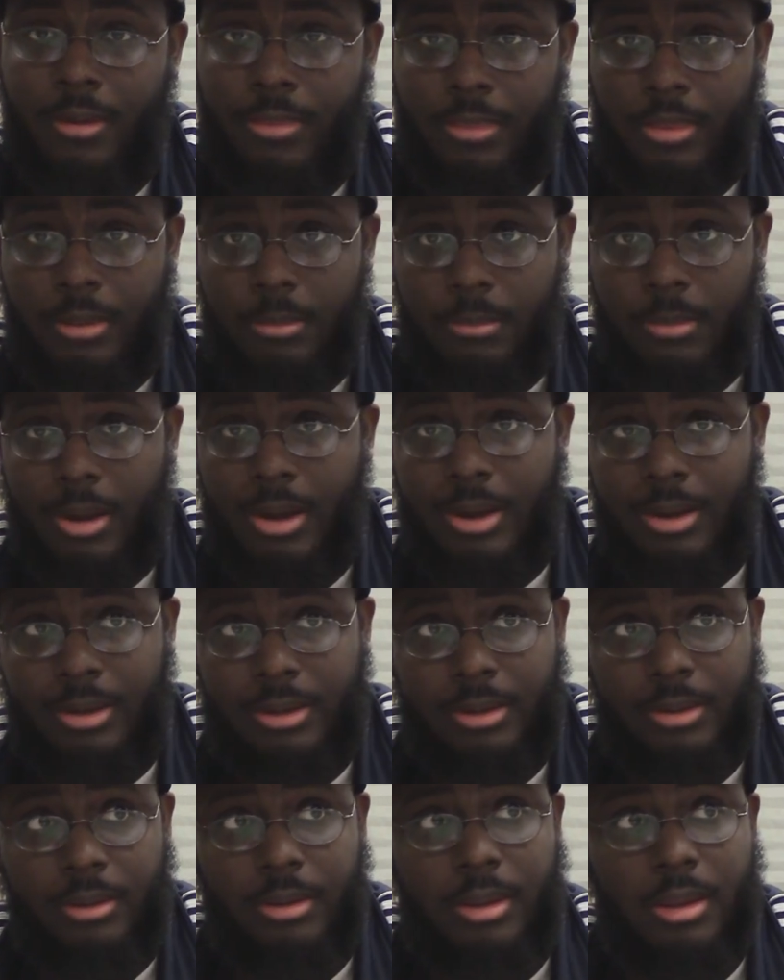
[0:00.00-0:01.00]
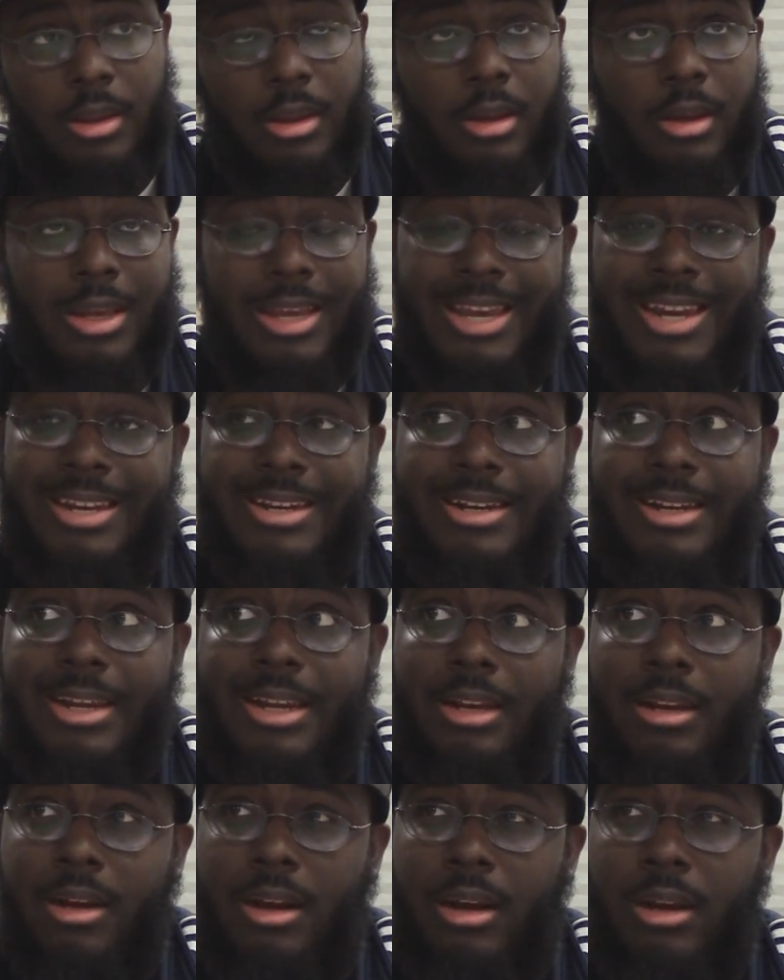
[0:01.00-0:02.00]
The manga ended
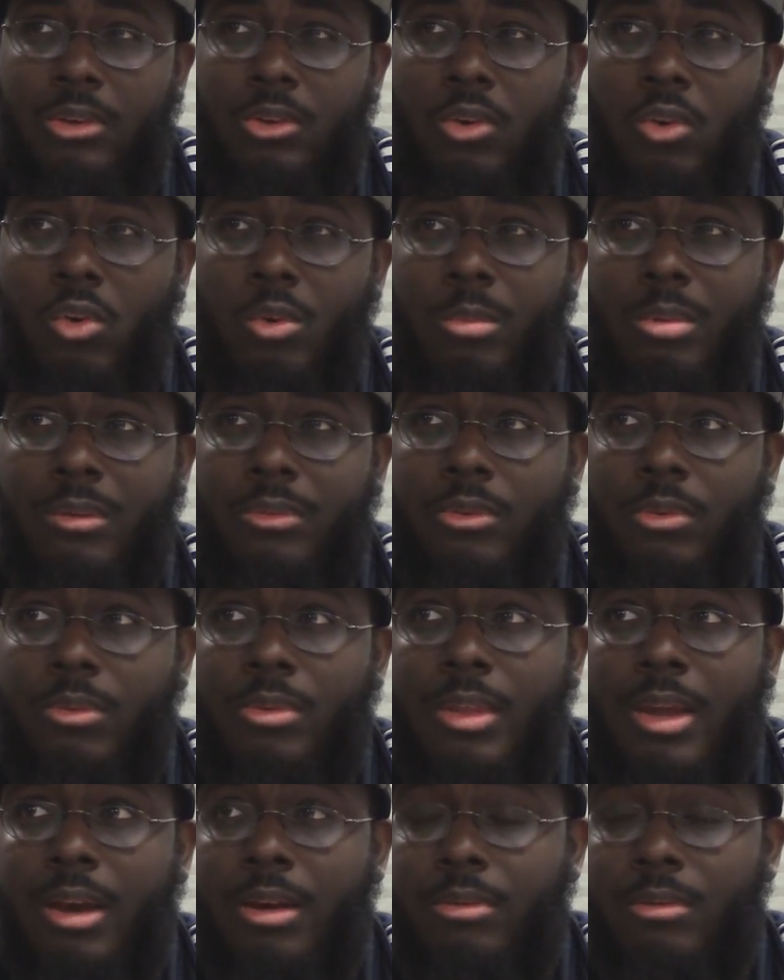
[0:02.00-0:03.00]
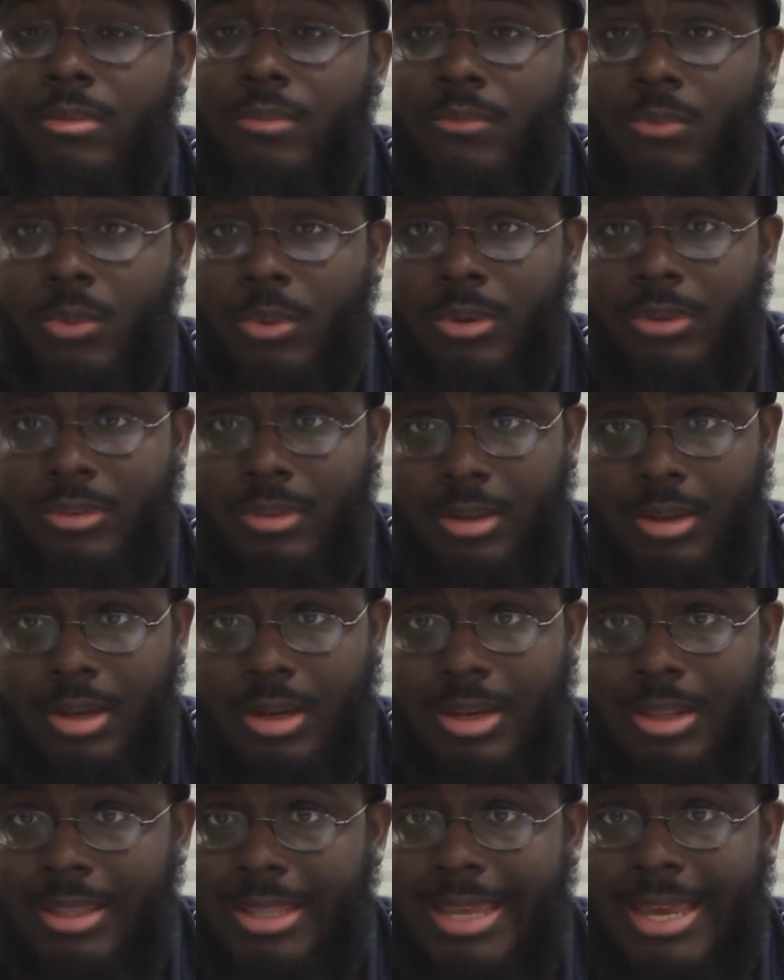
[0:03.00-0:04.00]
in October of two thousand
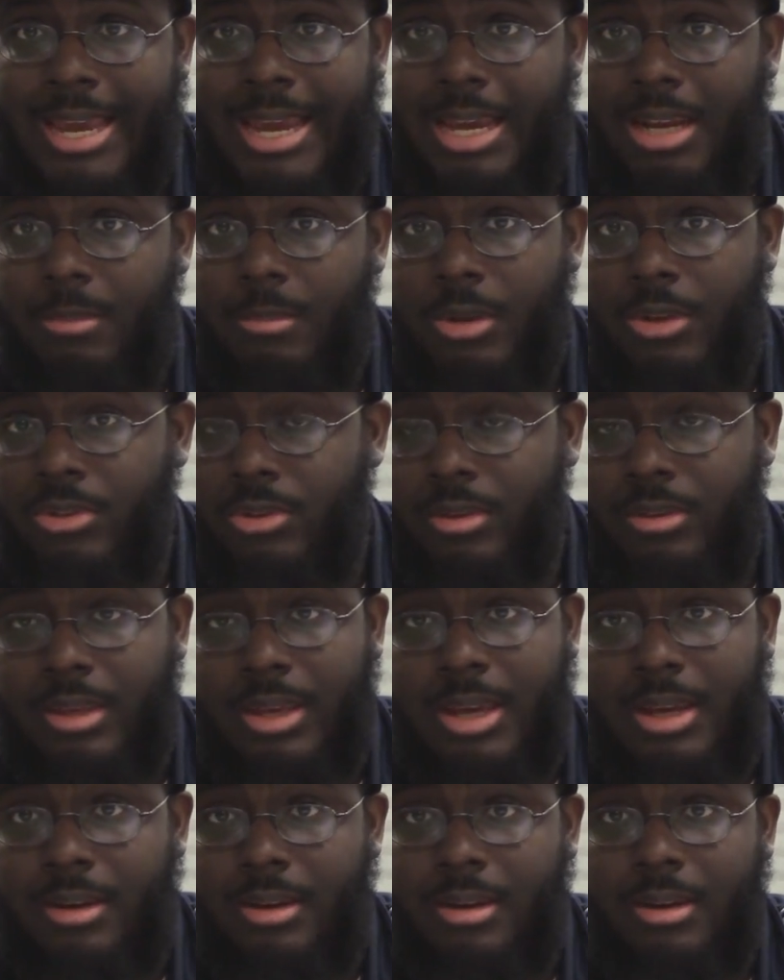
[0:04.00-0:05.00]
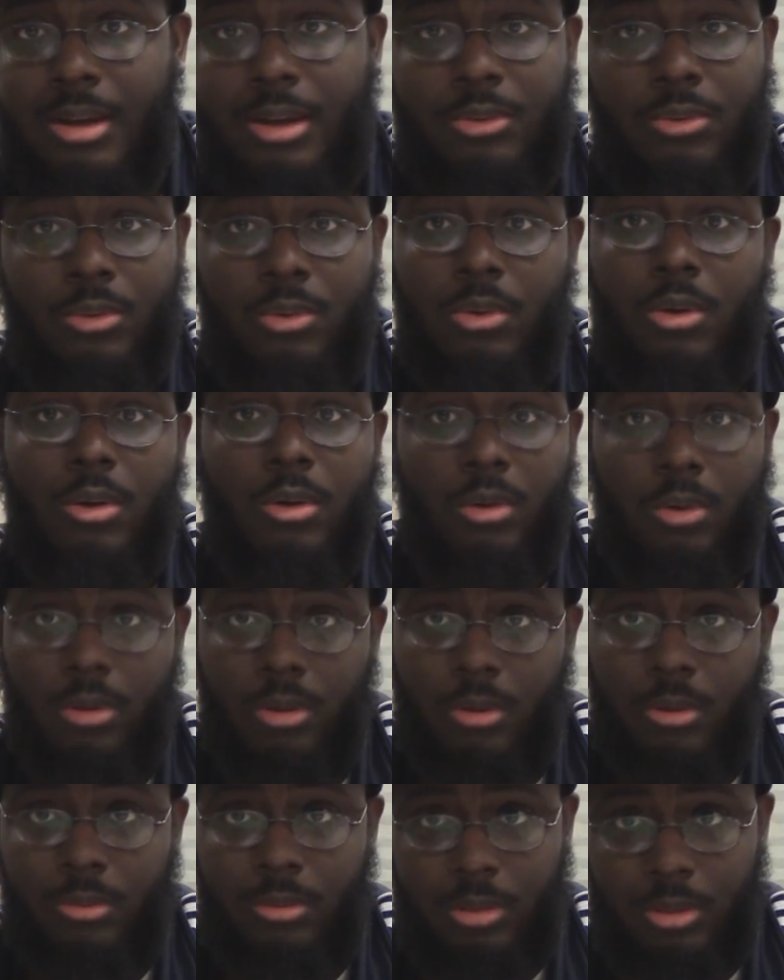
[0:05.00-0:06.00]
fourteen, and the anime just ended not too long
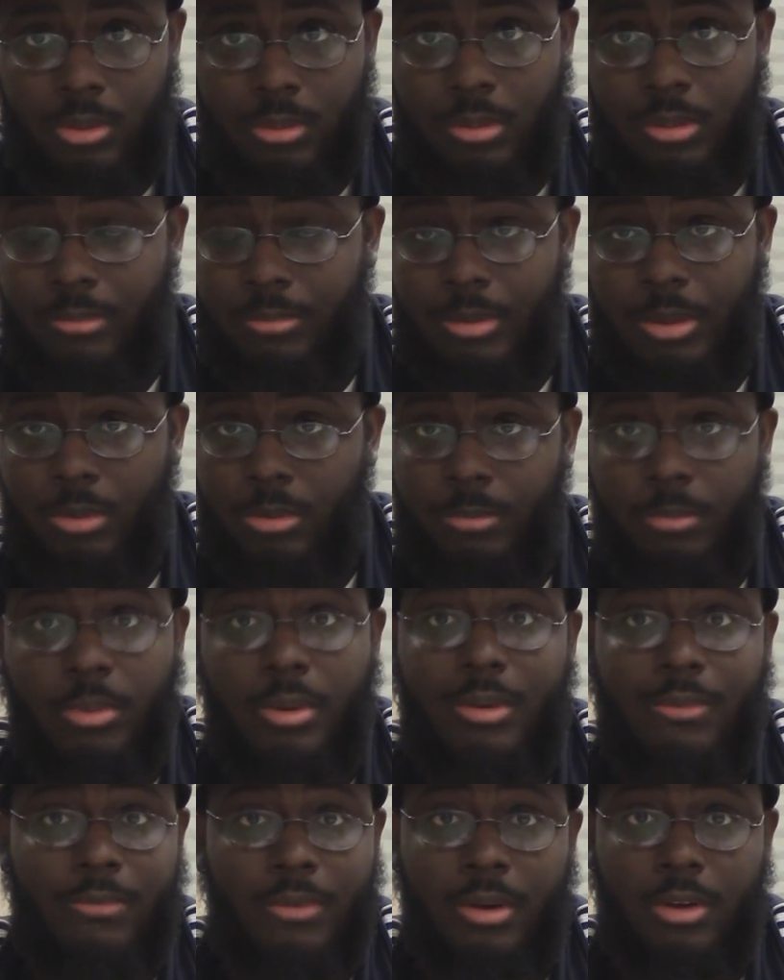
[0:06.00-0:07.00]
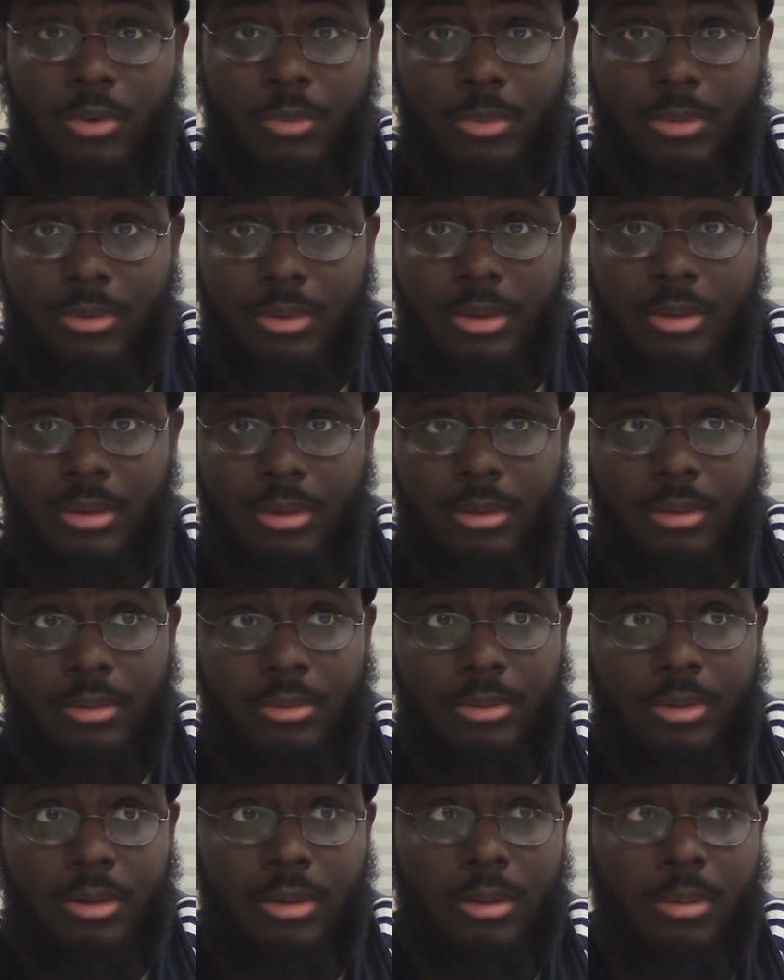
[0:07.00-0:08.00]
ago. You know, it was pretty fucking
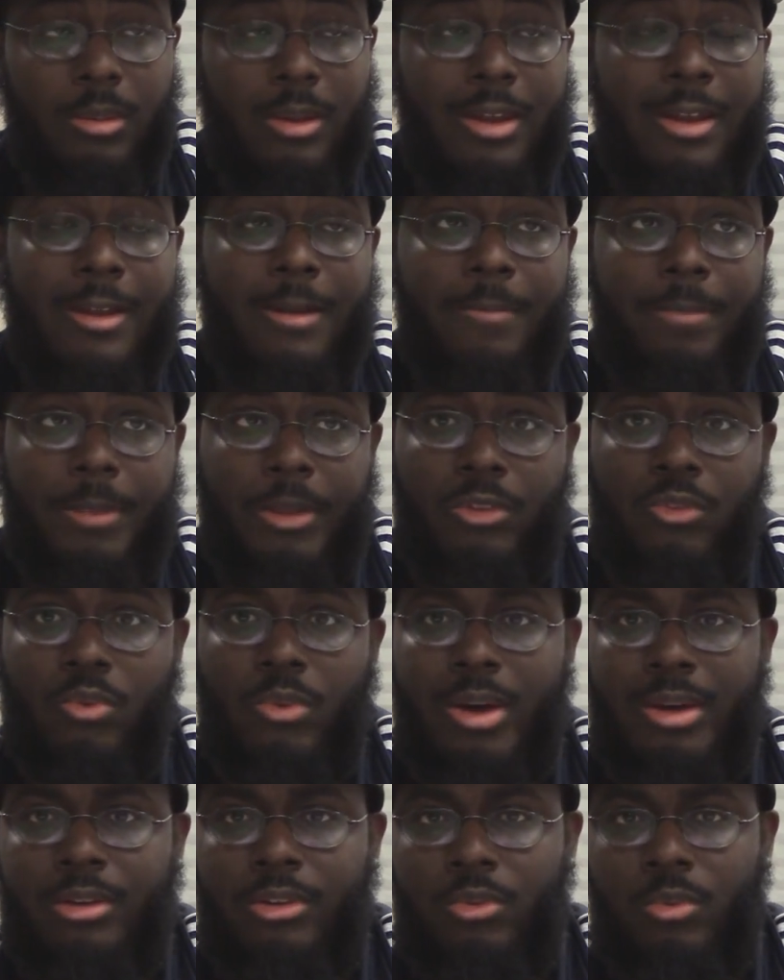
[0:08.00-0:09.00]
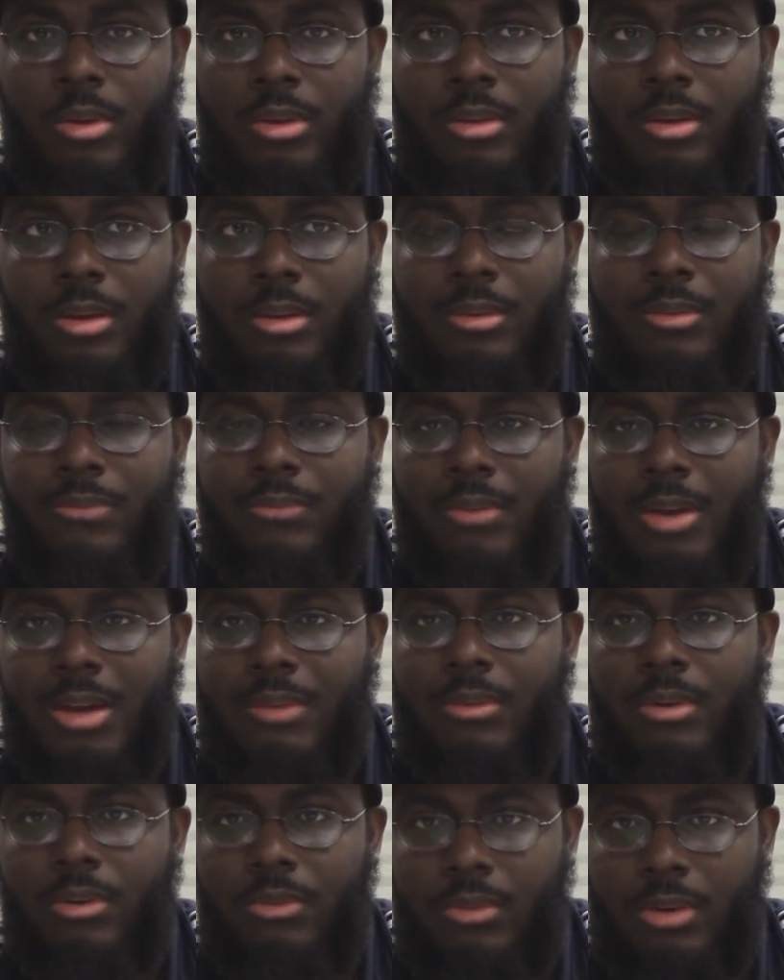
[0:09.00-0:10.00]
ridiculous, you know. They tried to stretch it out to
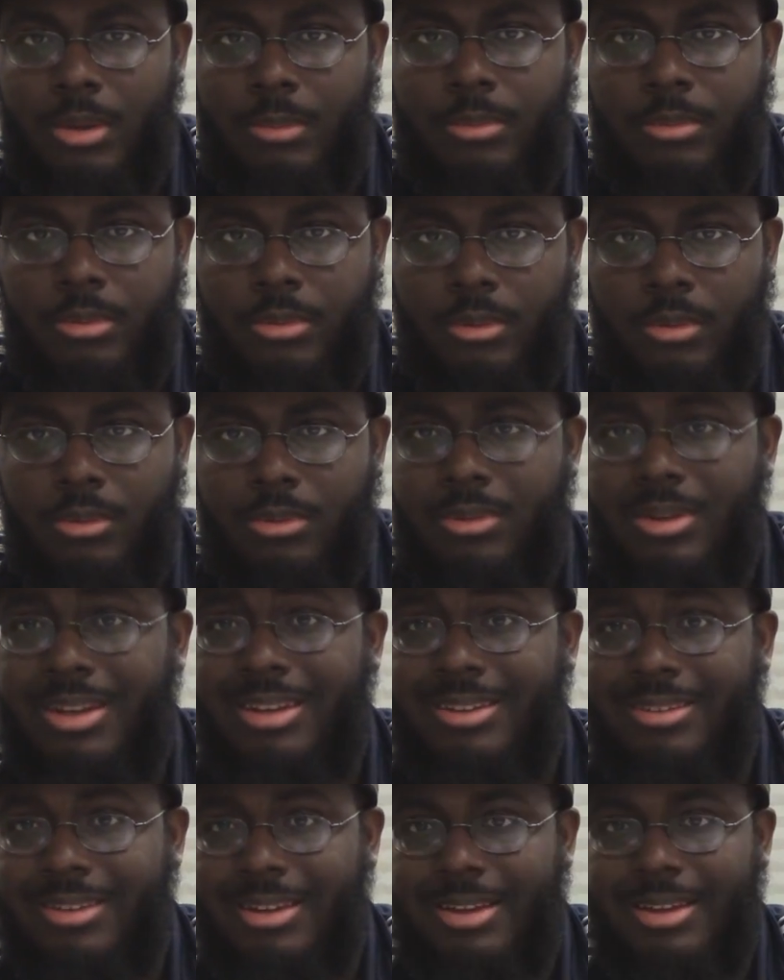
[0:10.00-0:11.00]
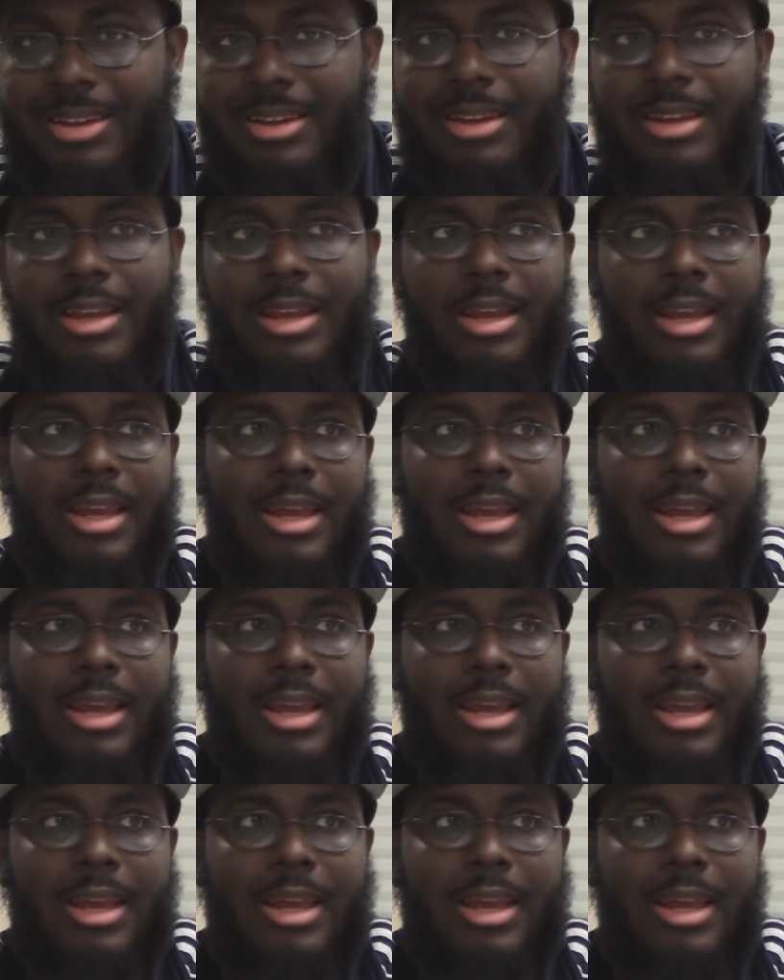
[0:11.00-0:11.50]
five hundred episodes, and they did.